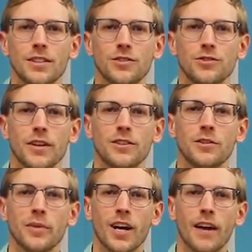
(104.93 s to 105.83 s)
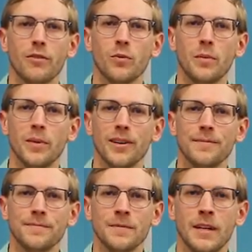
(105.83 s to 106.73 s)
to construct your MacGyver windmill.
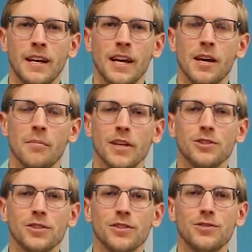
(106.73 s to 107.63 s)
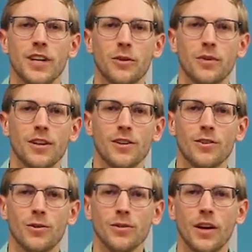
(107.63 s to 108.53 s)
Make sure you check with an
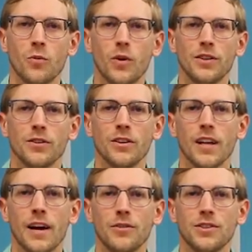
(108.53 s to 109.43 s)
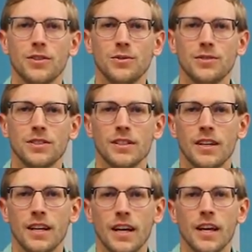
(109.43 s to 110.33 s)
adult on what you're allowed to use.
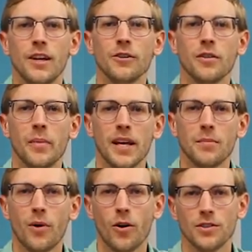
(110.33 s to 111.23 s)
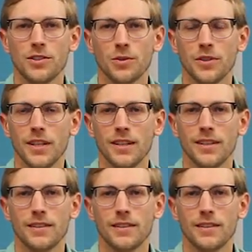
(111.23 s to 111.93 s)
Here are the main parts you'll need